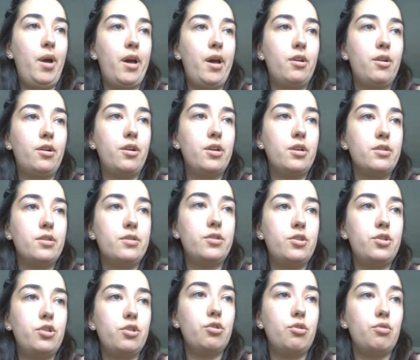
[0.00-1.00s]
pattern is
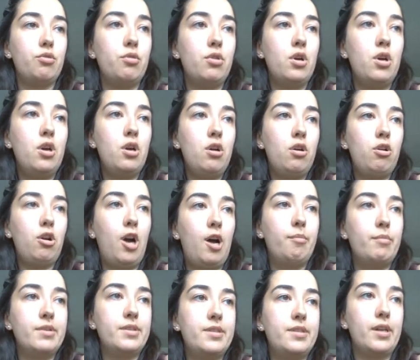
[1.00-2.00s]
2,
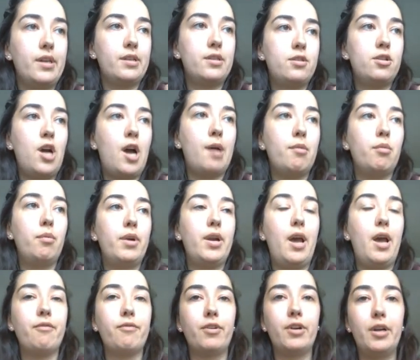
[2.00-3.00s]
6,
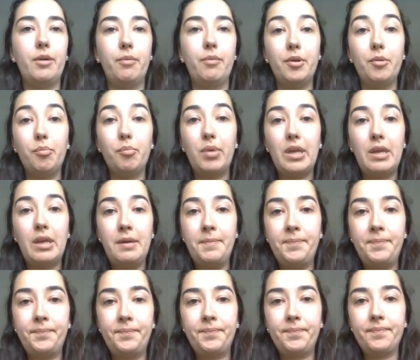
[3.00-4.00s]
whatever it would be.
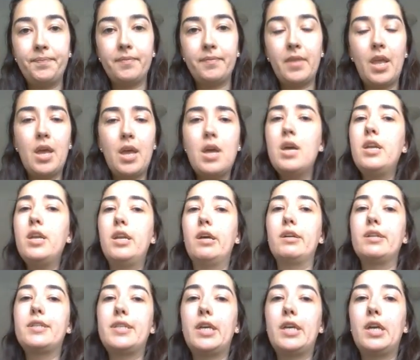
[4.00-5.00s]

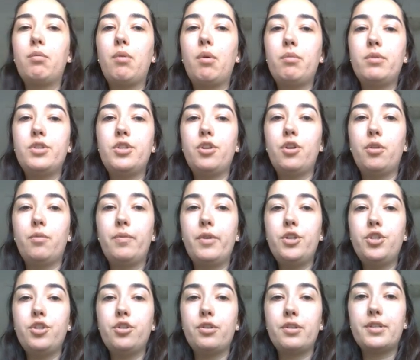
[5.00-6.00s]
Now let's think, what was your
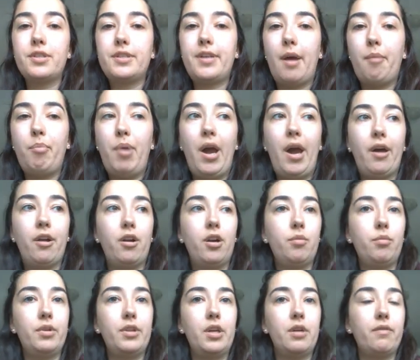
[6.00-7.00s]
original step
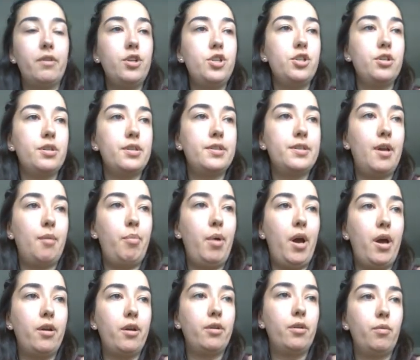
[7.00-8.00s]
pattern? Well, the original step
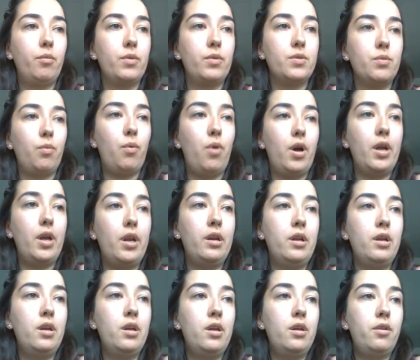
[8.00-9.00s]
pattern was
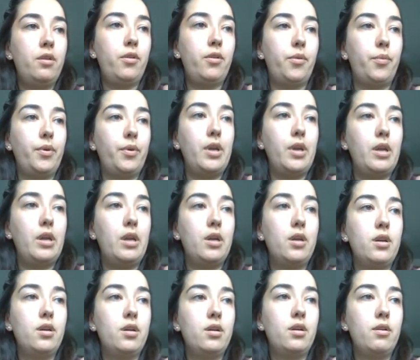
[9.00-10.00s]
1,
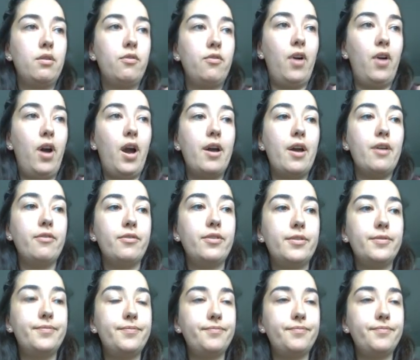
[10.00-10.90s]
3, 5.